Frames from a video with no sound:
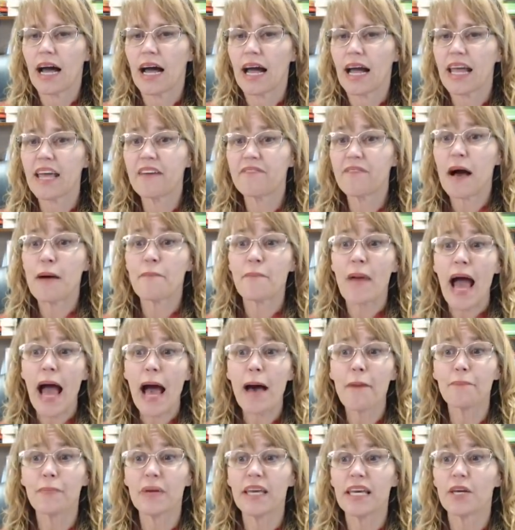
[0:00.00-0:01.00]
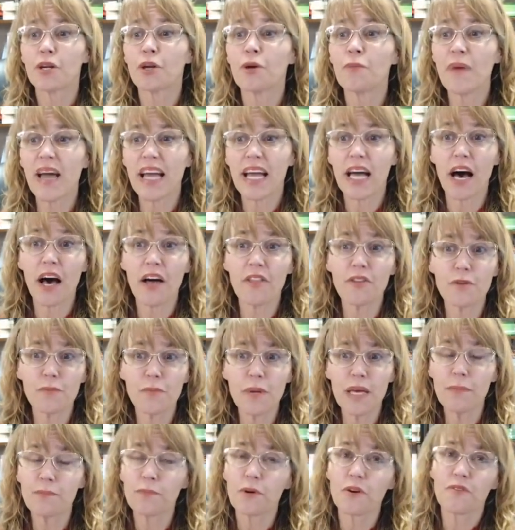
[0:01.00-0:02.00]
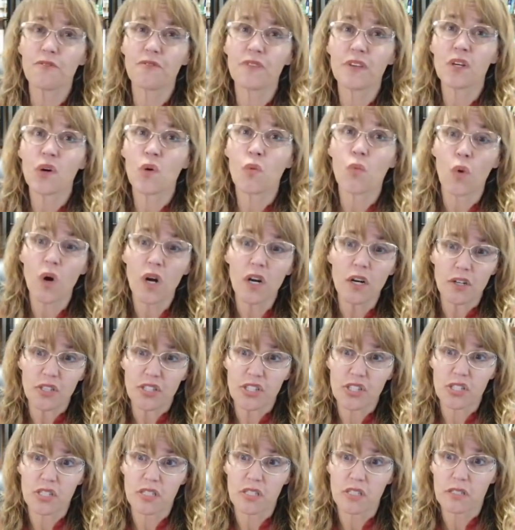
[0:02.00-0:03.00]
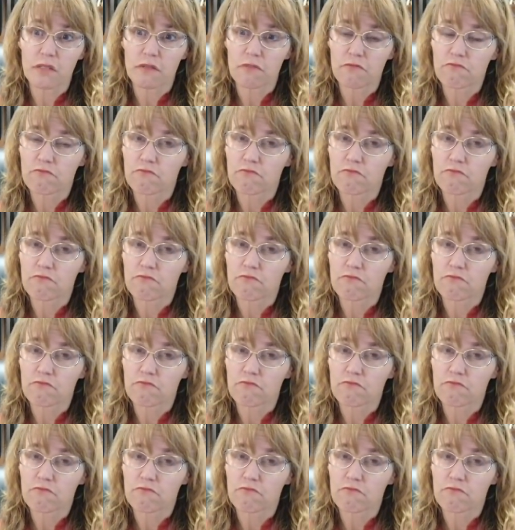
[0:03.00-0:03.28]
If I'm happy, it'll make other people feel worse.